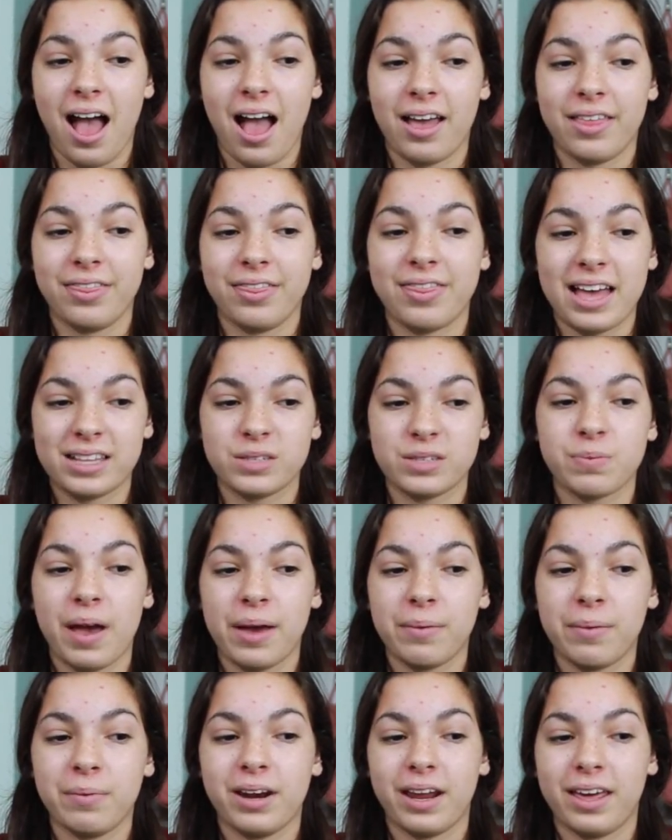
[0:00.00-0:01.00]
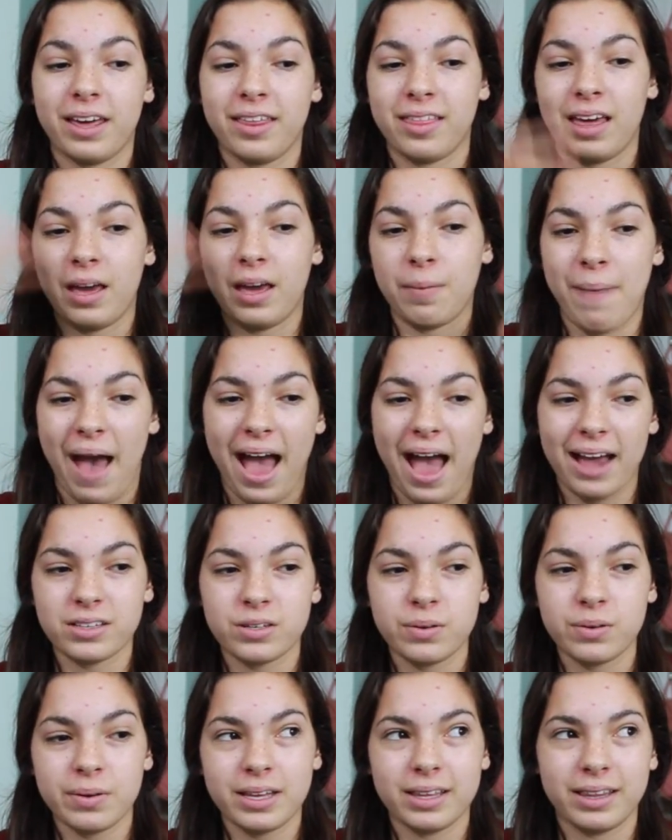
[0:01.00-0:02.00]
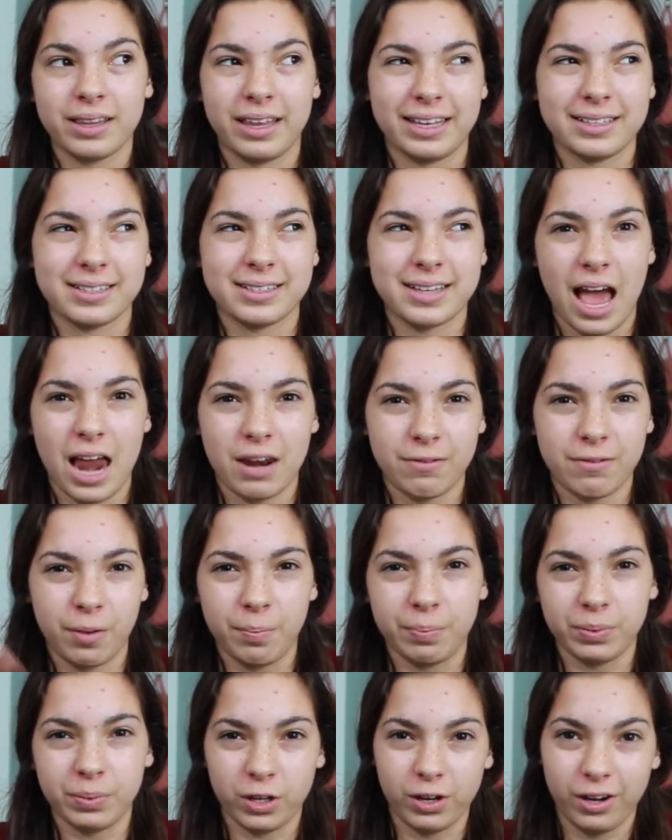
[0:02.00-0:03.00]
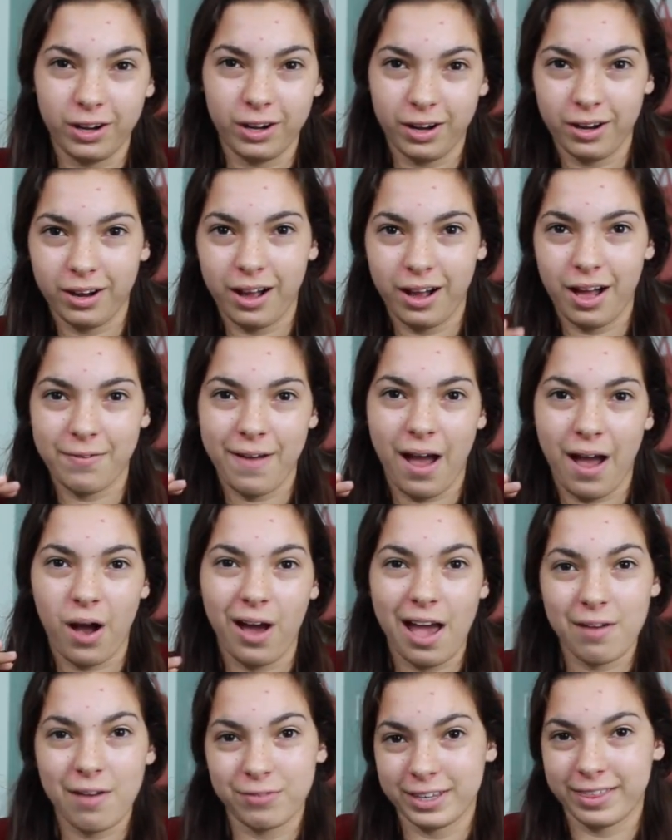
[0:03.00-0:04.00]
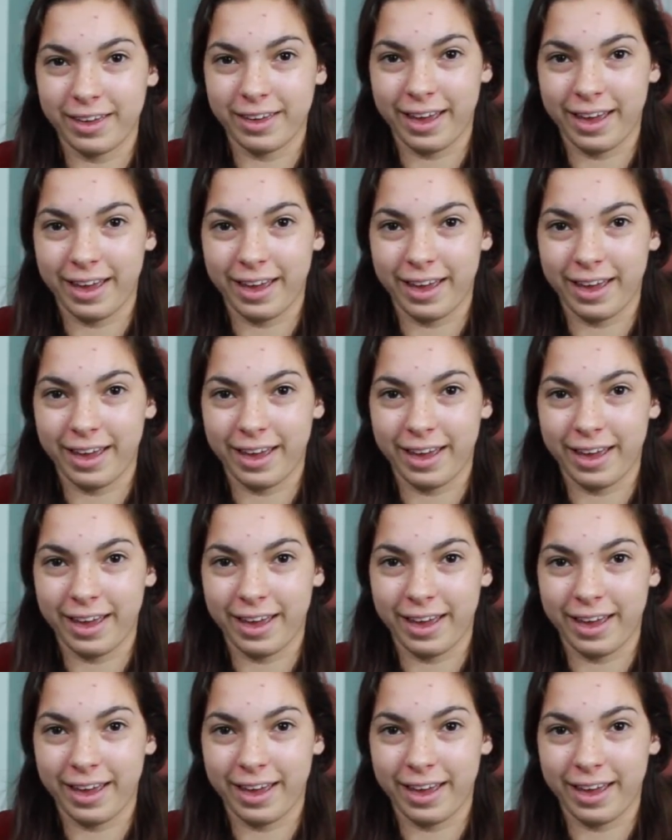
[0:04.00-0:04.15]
that's why when I think back to it, like, it's kind of a blur of how everything